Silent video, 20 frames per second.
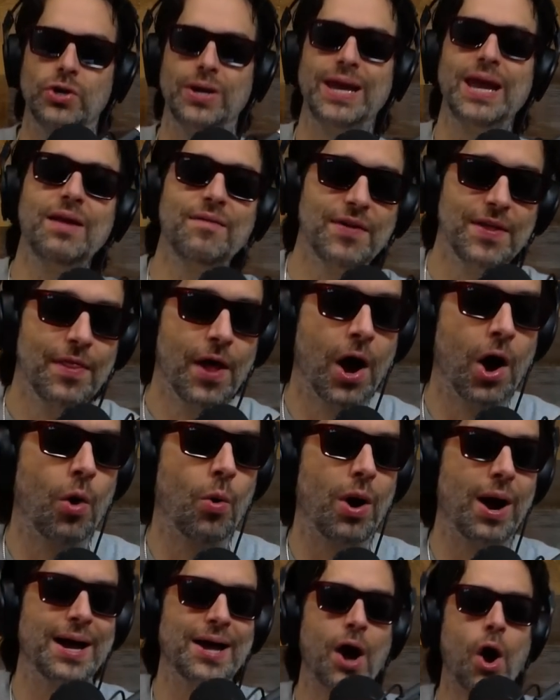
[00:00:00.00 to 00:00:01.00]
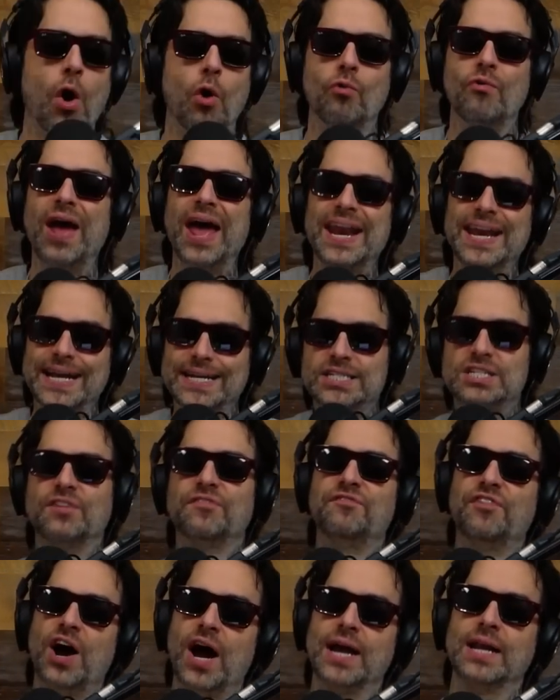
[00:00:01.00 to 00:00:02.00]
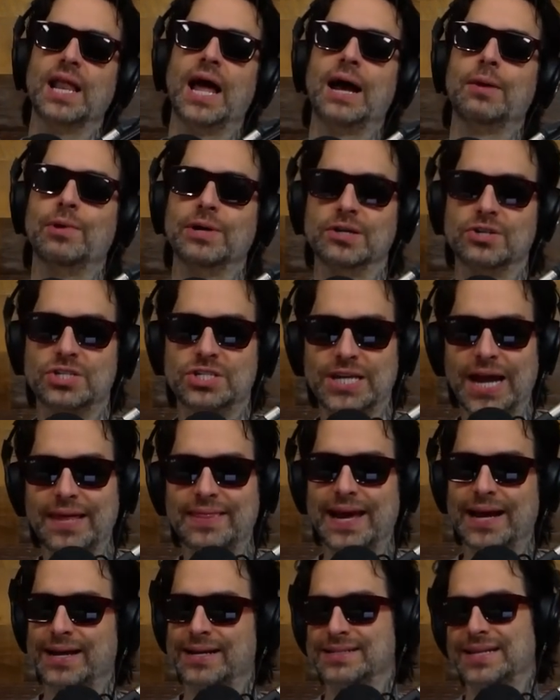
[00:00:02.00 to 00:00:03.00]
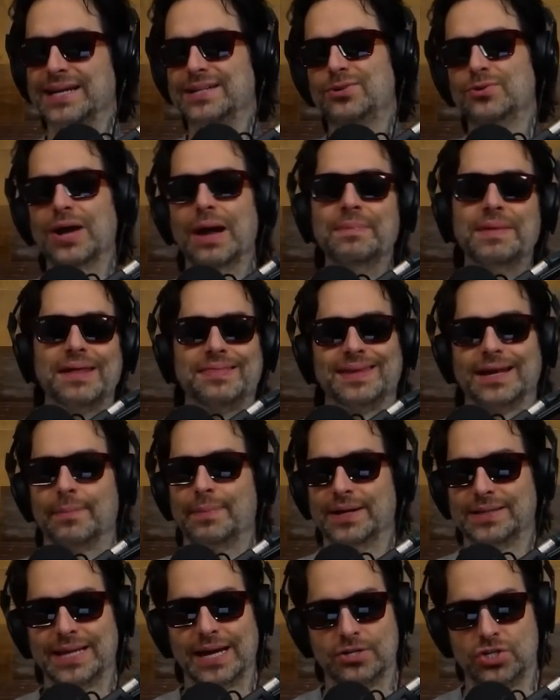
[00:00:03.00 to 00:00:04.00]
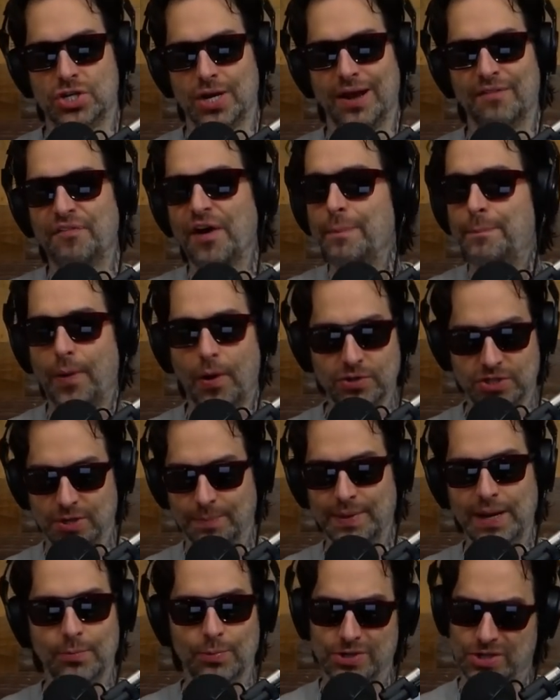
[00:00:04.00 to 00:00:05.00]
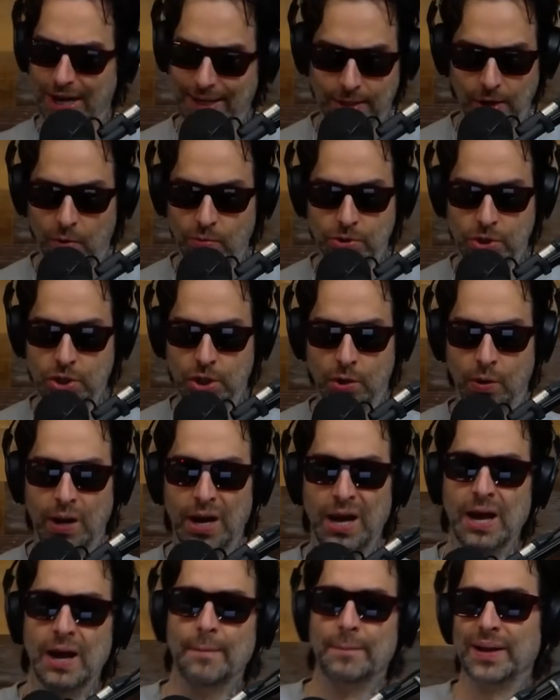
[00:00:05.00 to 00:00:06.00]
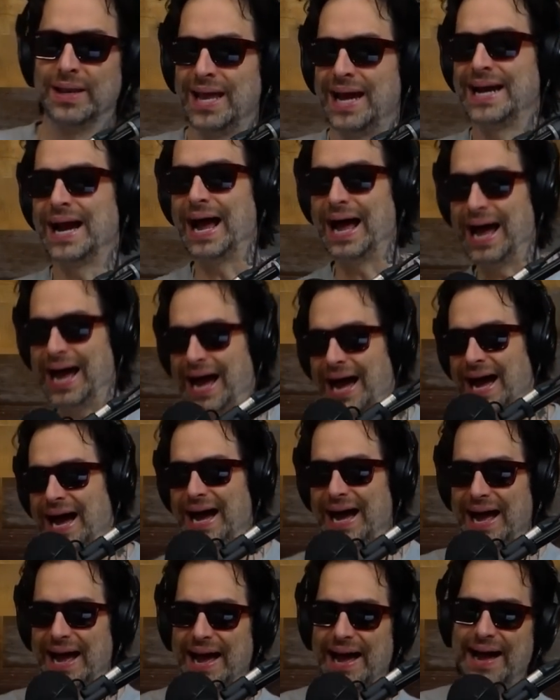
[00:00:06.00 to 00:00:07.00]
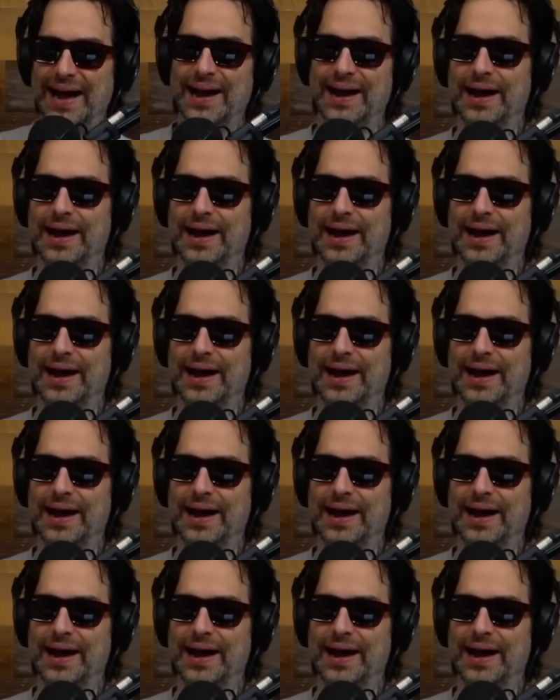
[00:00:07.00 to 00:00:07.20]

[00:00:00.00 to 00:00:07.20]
even though already it's a fine line when you say that because like dude i'm not thinking about that shit if i post a meme which i don't do but like ah